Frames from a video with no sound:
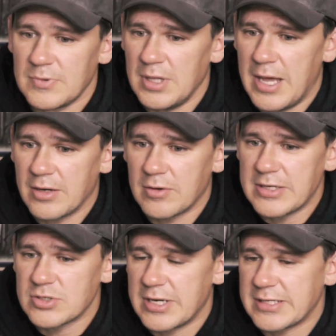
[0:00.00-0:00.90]
had a
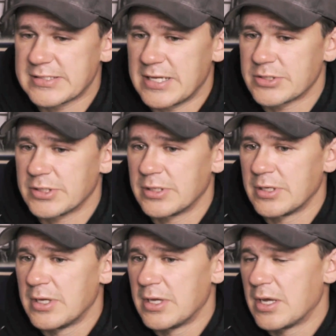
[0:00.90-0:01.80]
great training session,
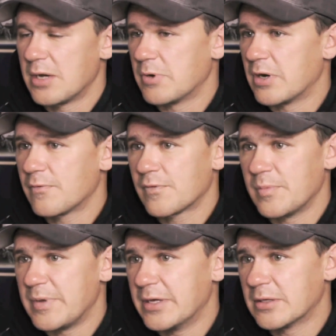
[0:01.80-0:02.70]
went out for a
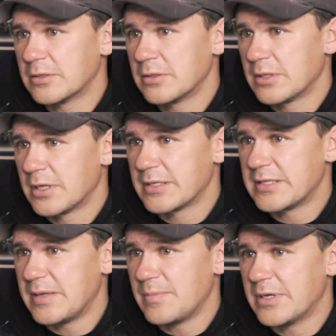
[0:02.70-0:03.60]
meal, a
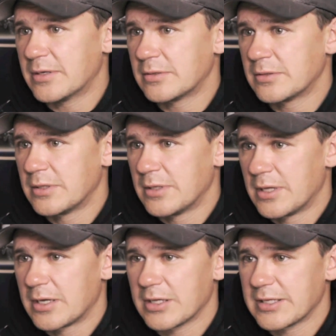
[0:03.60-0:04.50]
team meal,
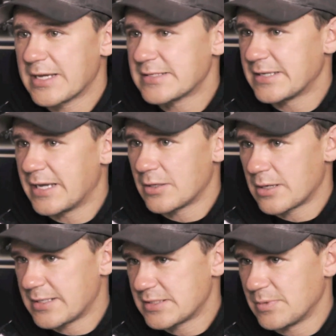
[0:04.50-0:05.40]
got the guys together,
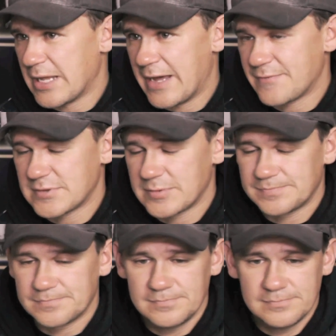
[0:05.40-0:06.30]
had some laughs,
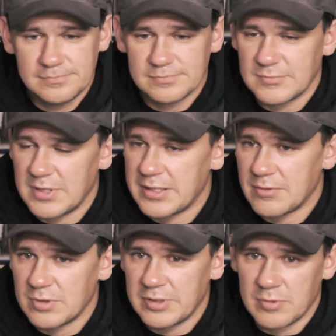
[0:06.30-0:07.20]
I
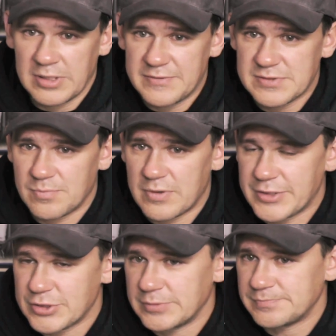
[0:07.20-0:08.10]
think really relieved some
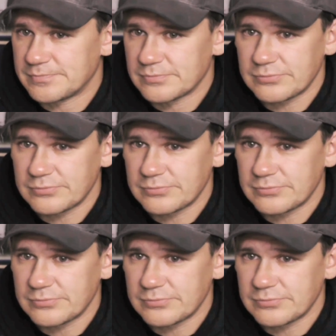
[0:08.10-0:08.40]
pressure.